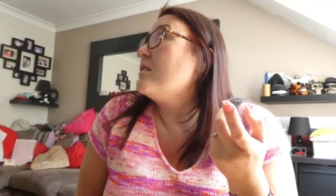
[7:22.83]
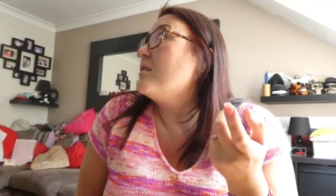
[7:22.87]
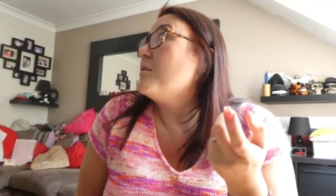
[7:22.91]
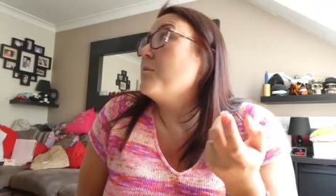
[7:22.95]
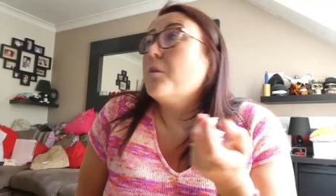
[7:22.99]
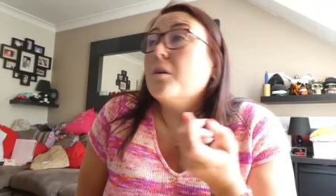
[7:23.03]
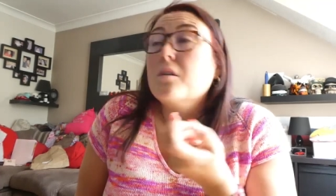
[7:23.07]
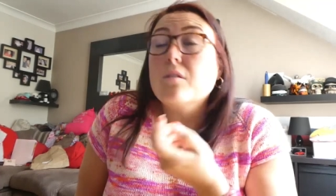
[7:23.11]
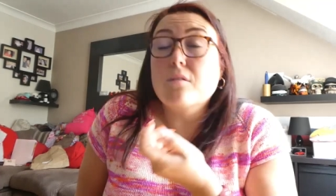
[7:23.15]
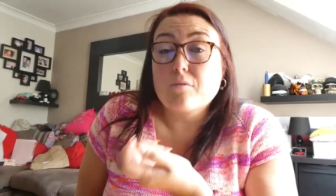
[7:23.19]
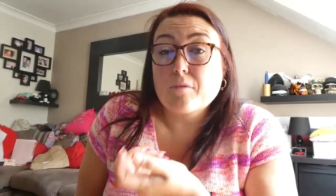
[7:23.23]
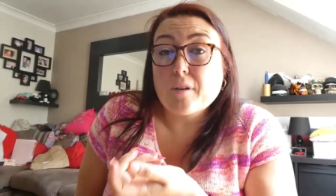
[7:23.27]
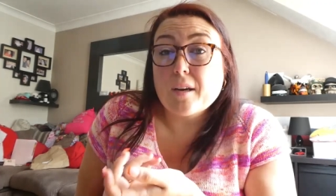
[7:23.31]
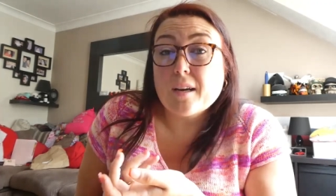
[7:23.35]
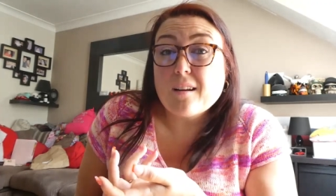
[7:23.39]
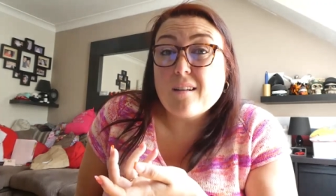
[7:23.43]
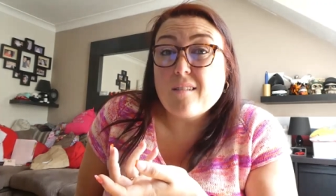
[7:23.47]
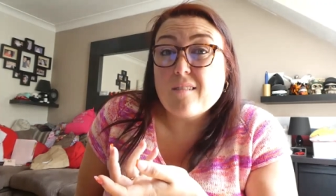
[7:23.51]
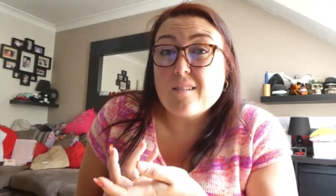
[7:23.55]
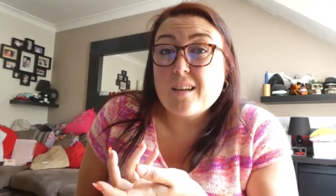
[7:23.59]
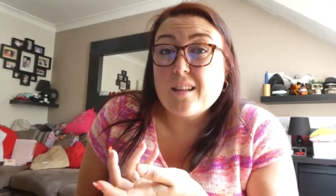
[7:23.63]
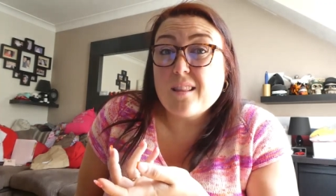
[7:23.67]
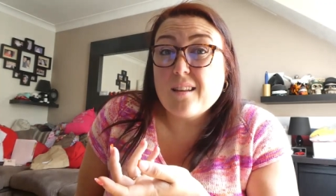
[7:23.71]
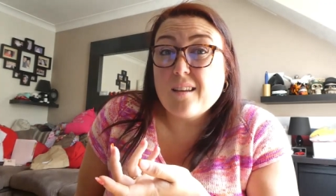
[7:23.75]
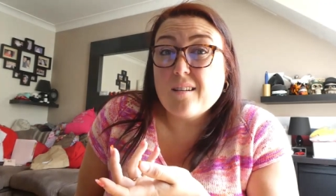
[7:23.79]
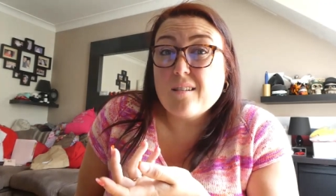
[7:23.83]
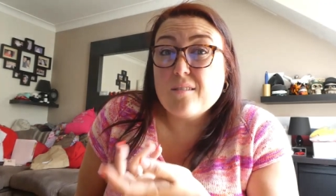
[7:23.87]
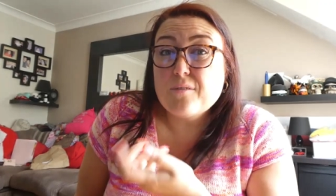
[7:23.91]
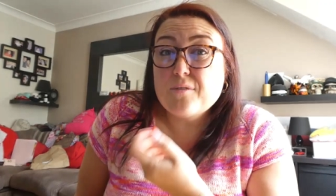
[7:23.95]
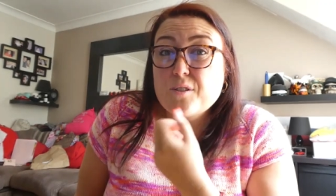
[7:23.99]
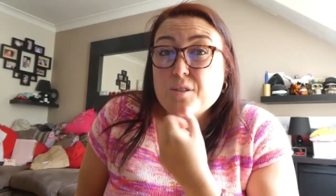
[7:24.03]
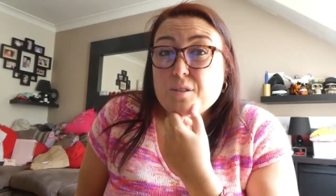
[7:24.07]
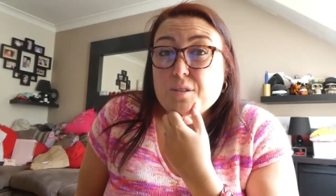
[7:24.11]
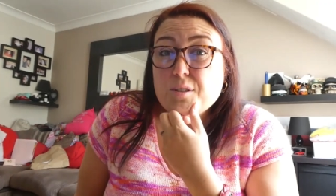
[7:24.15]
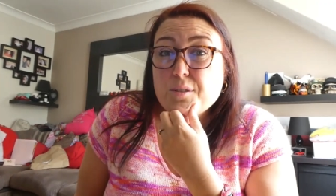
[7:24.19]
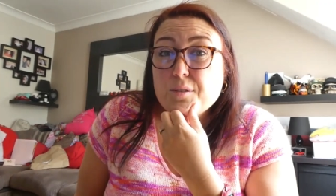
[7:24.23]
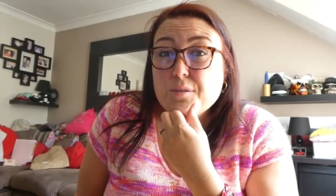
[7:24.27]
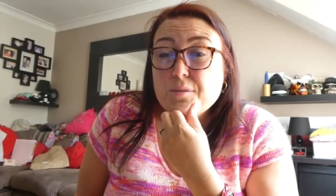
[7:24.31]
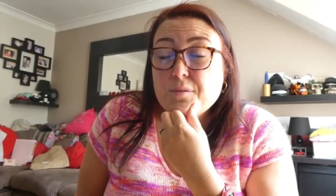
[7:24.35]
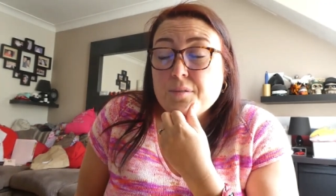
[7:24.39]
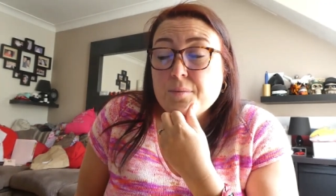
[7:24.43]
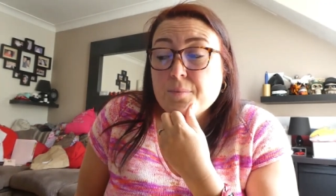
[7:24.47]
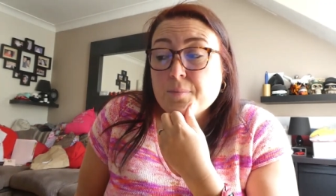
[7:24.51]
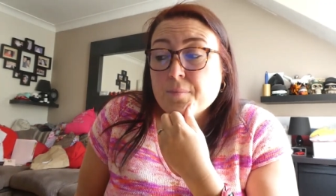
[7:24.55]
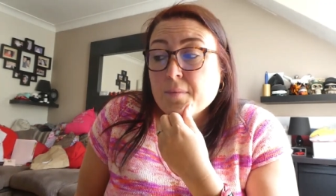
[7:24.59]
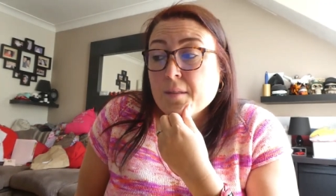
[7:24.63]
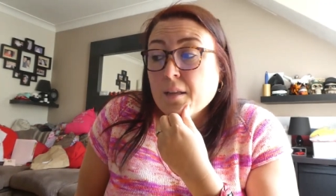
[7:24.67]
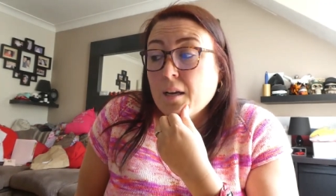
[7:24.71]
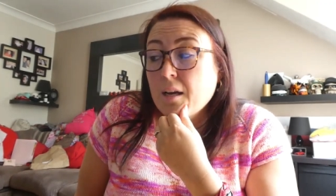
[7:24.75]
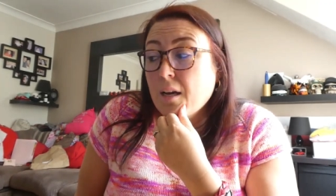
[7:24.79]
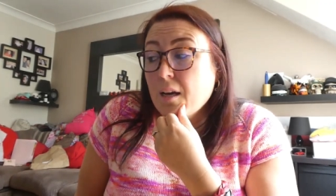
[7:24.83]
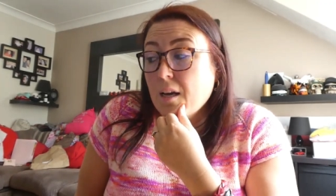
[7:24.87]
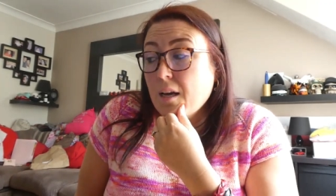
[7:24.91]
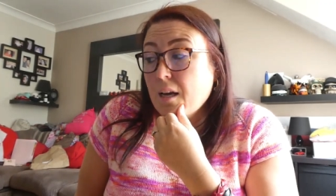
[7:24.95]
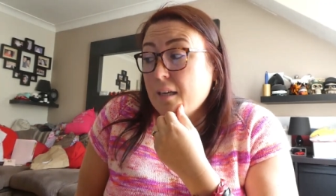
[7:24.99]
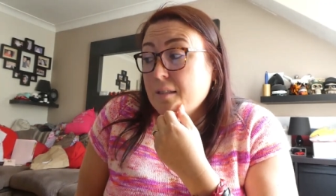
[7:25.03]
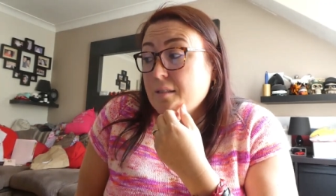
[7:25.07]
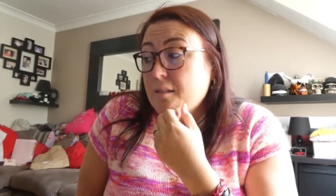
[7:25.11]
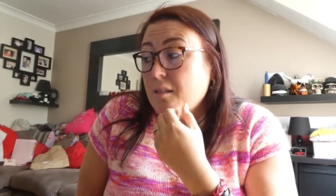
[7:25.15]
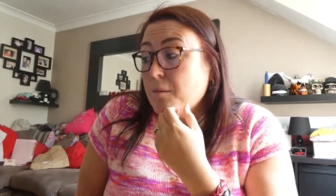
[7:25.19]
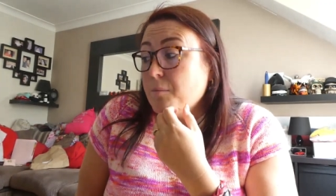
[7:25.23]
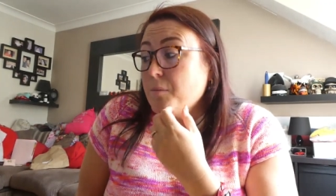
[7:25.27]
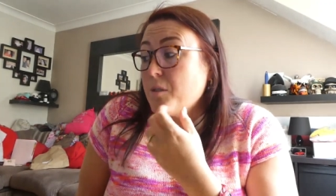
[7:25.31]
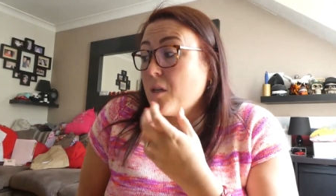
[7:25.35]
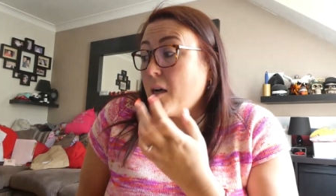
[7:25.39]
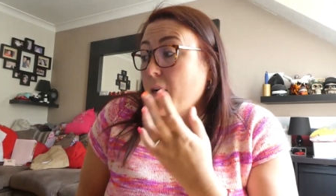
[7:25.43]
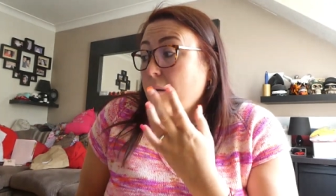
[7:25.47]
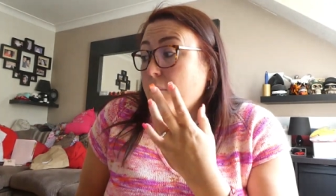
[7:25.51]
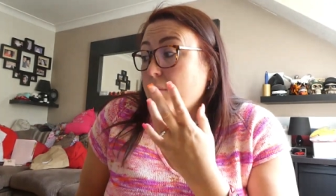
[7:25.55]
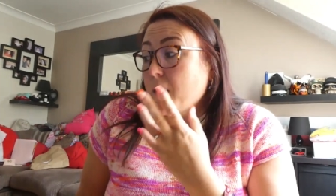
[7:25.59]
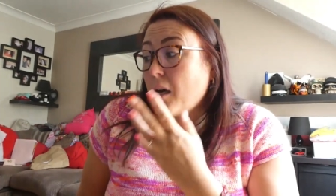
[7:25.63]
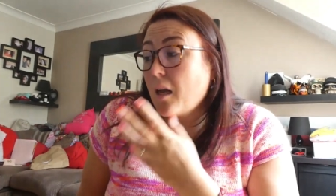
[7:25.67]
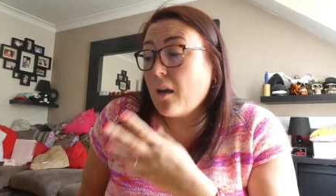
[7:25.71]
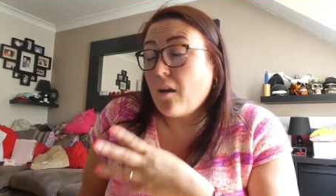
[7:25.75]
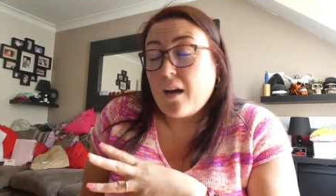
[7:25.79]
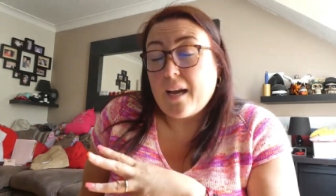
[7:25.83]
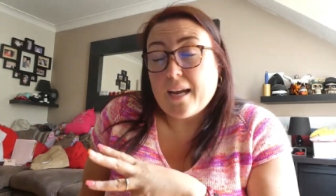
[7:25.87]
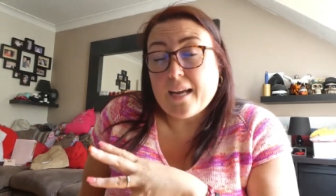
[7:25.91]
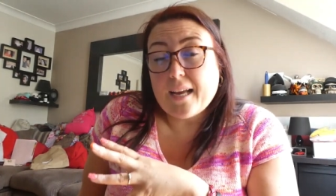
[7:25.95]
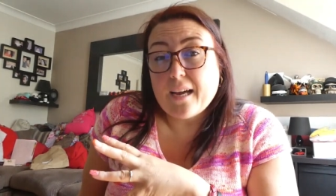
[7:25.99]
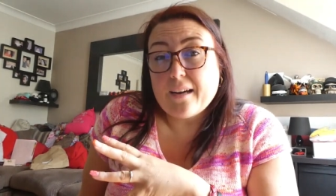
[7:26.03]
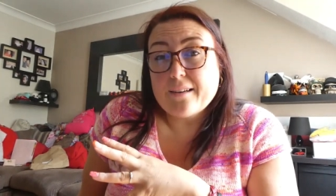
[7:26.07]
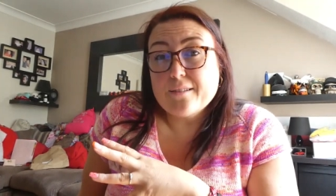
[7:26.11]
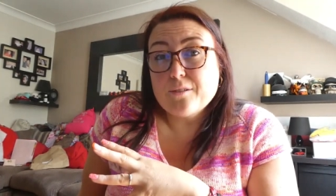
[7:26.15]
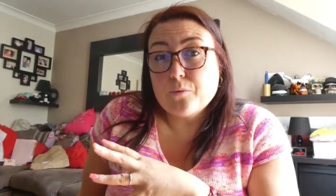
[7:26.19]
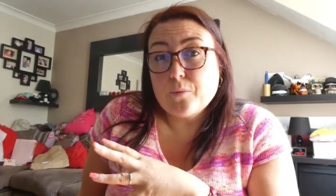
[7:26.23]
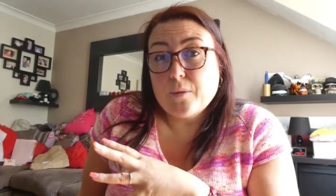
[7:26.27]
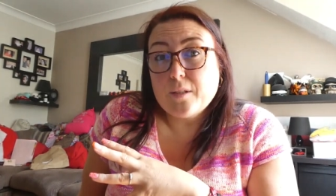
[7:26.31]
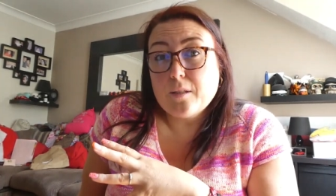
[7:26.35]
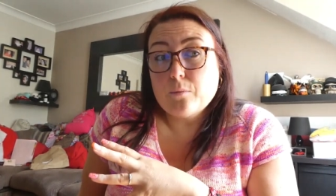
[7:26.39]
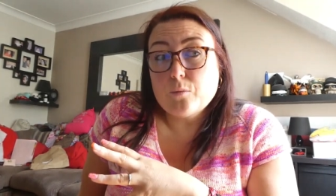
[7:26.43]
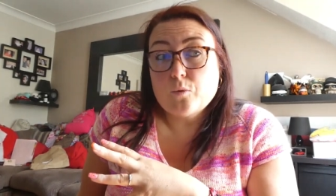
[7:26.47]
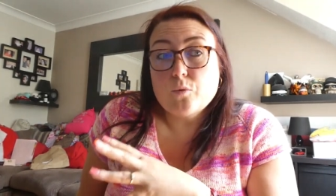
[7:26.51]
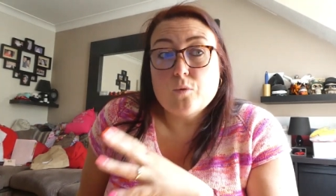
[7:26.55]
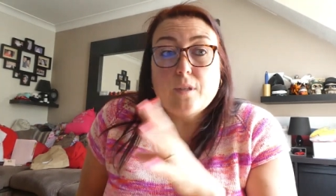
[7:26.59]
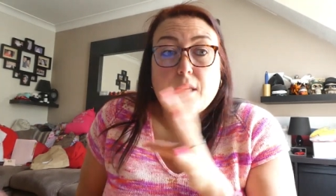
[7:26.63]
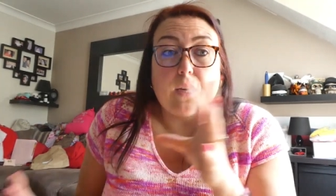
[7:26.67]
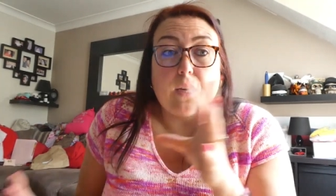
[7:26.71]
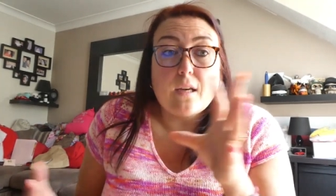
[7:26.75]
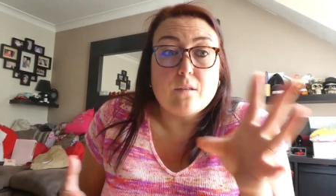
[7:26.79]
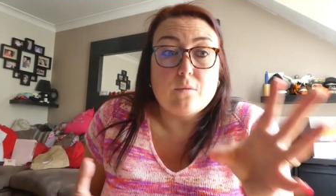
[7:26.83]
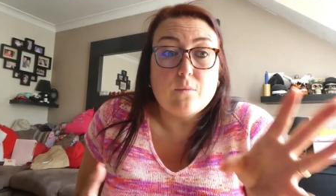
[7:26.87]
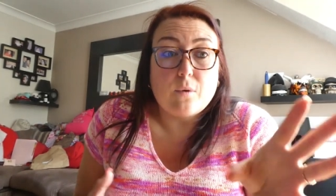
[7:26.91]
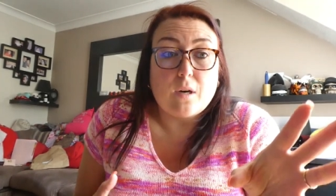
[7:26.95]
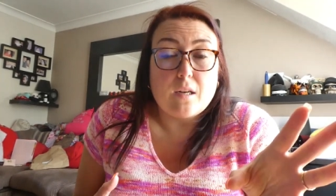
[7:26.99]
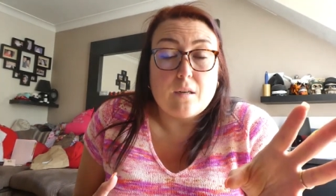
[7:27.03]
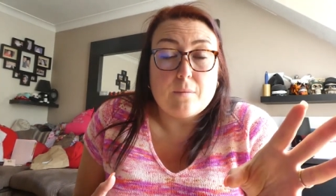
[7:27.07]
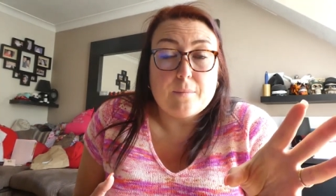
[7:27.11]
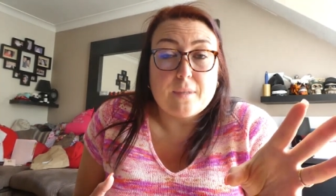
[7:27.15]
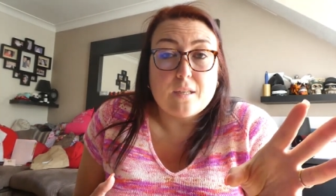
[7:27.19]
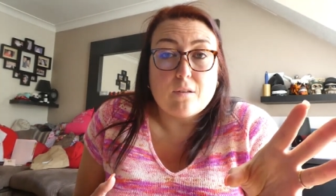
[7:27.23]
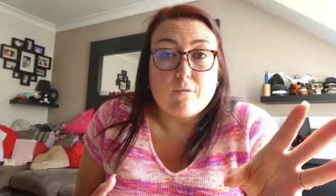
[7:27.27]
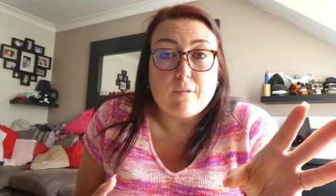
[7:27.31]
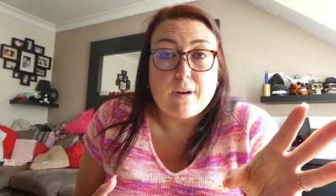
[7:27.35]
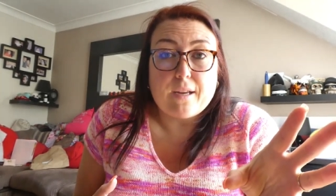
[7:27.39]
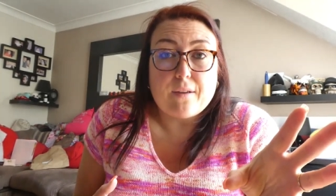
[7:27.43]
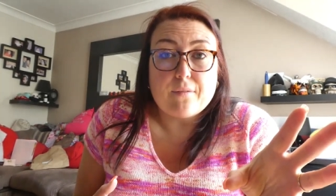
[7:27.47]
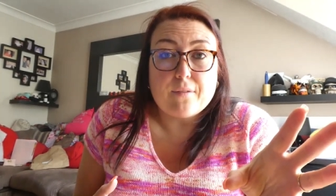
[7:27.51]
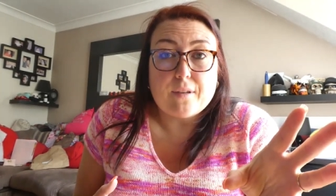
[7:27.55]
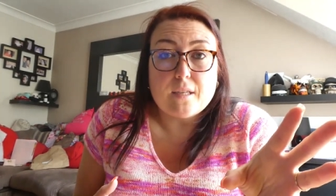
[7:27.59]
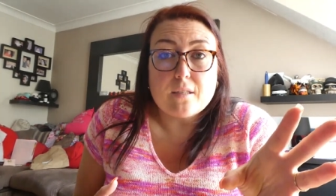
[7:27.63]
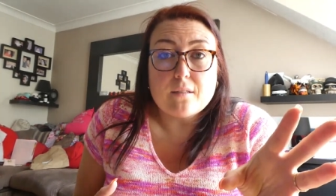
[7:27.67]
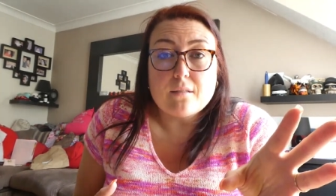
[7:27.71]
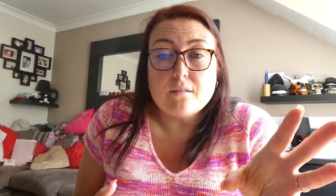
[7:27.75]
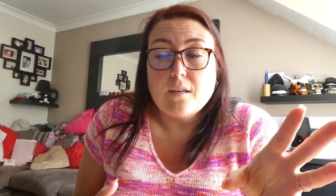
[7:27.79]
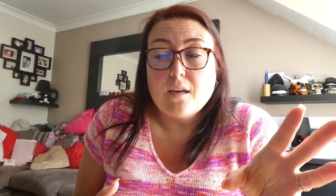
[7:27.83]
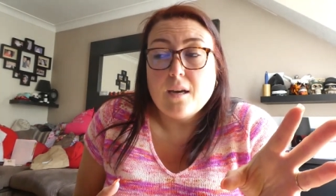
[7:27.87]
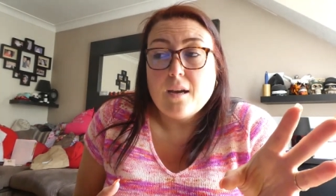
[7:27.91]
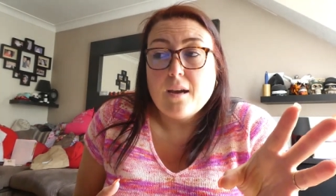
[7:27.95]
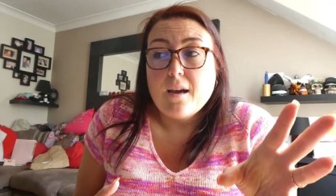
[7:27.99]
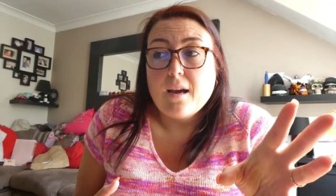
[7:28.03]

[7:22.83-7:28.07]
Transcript: know, what, 3 o'clock in the afternoon and sometimes I light a candle in the morning while I'm engraving.